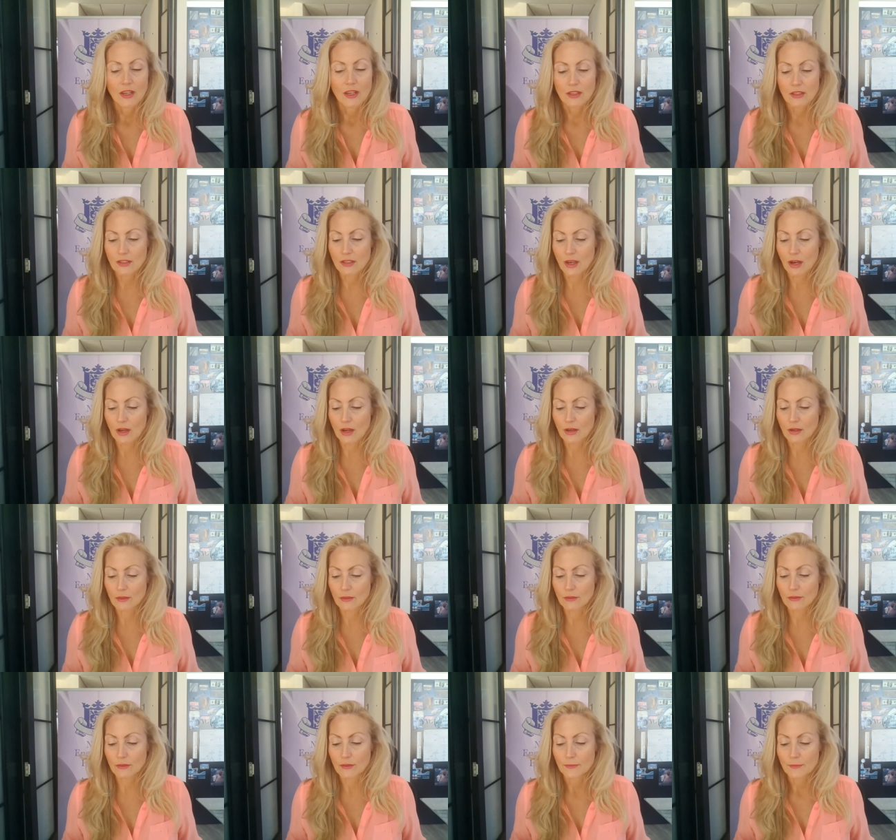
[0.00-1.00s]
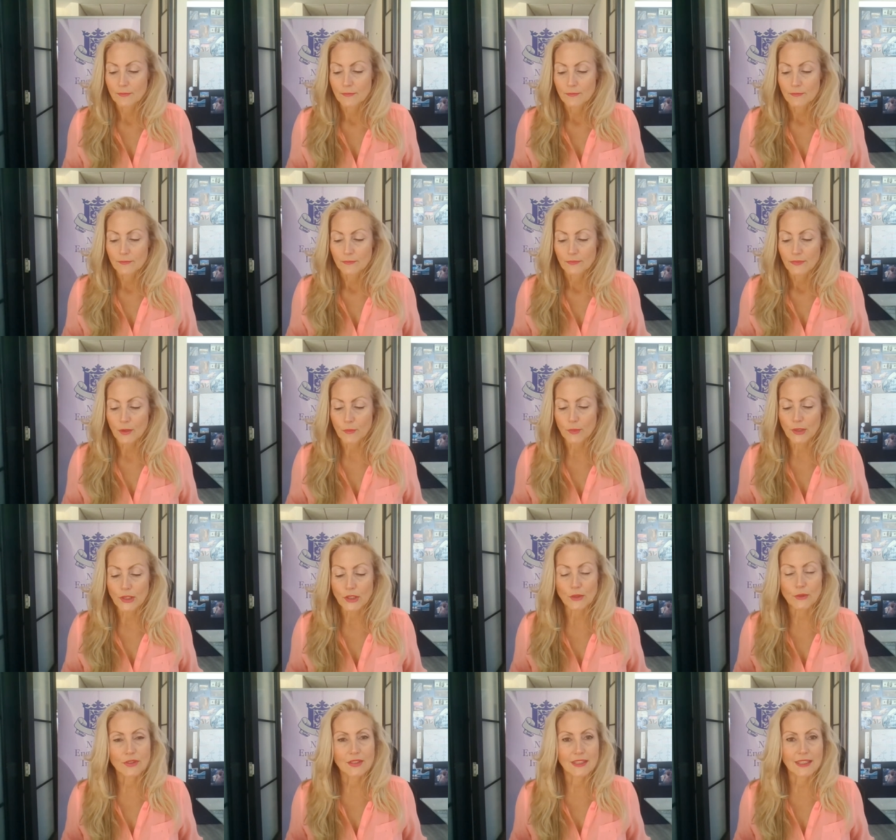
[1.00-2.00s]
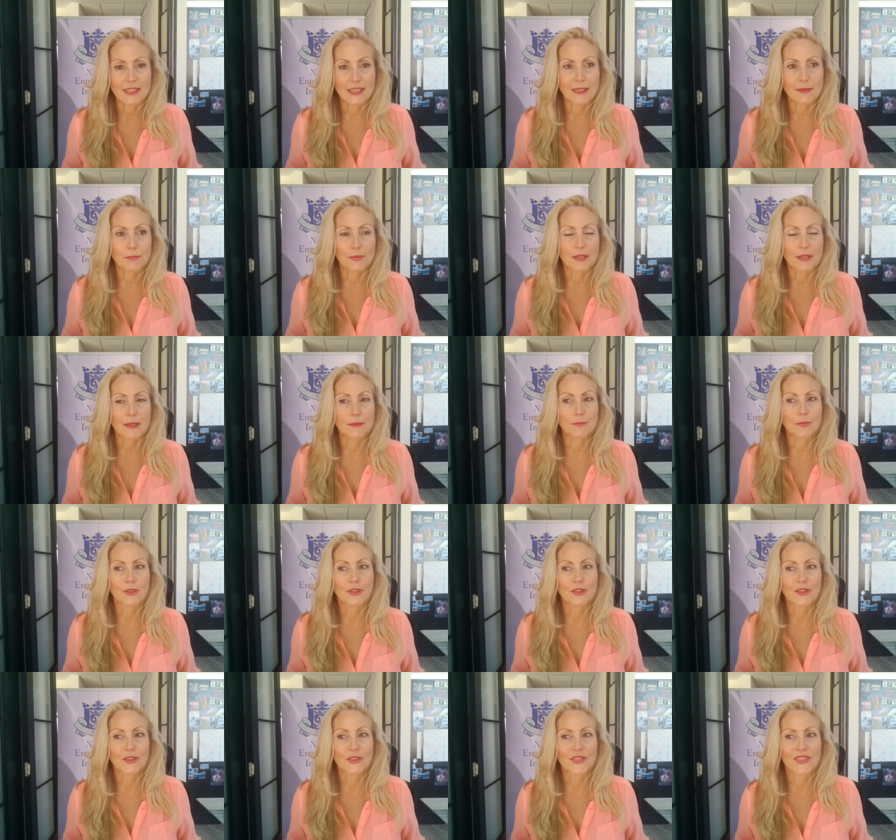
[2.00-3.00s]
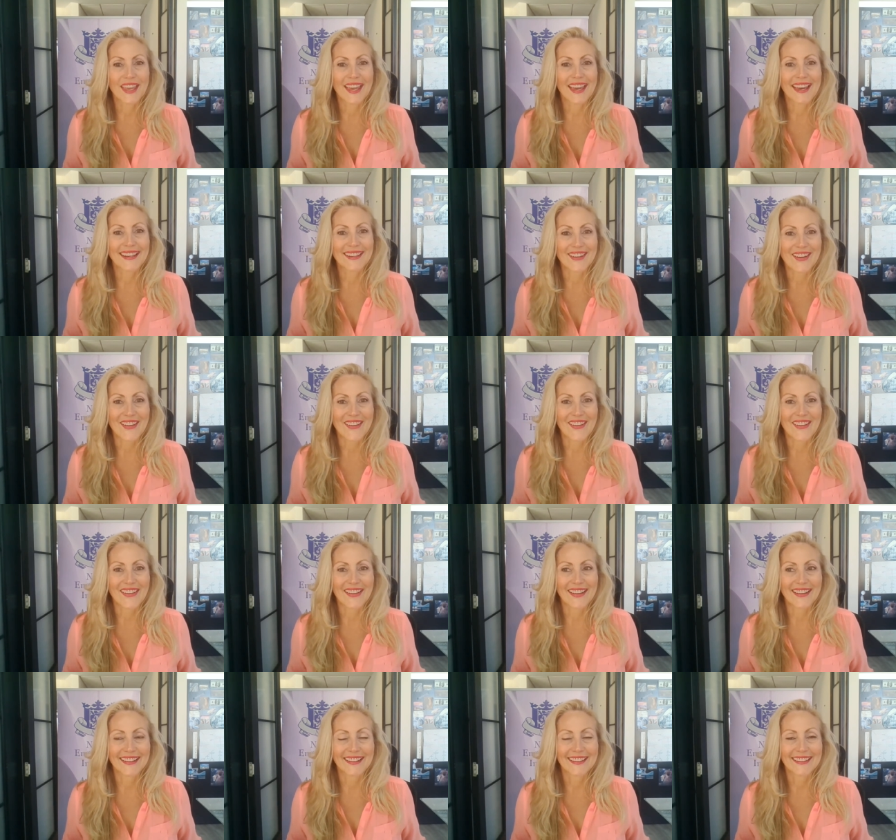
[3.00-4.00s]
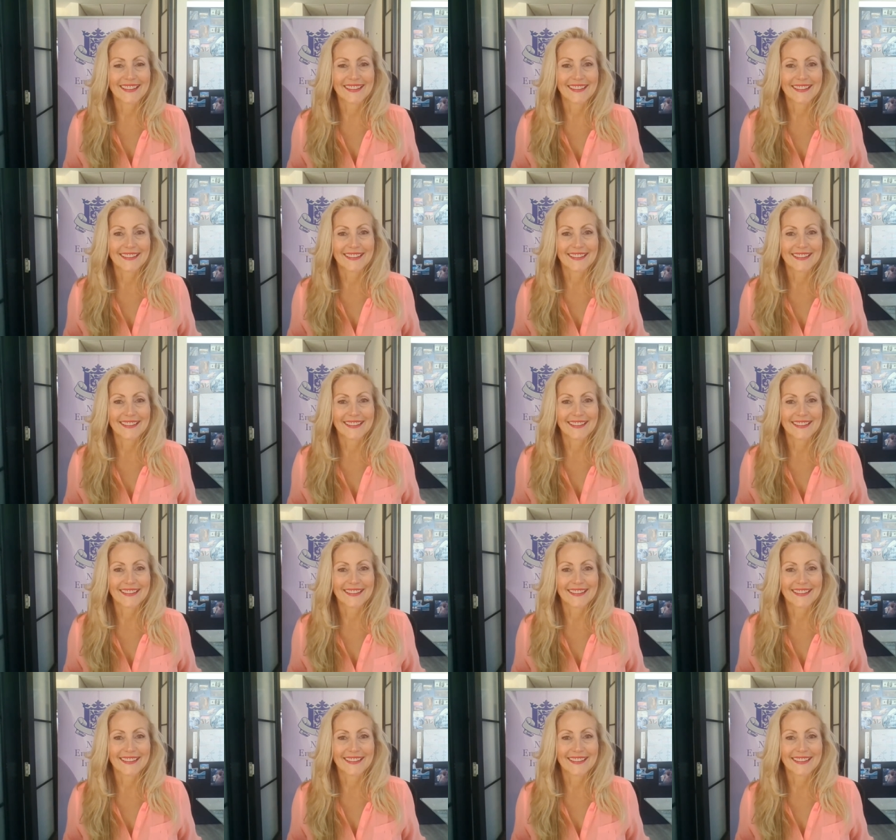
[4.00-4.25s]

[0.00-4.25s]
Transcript: So when you see people that are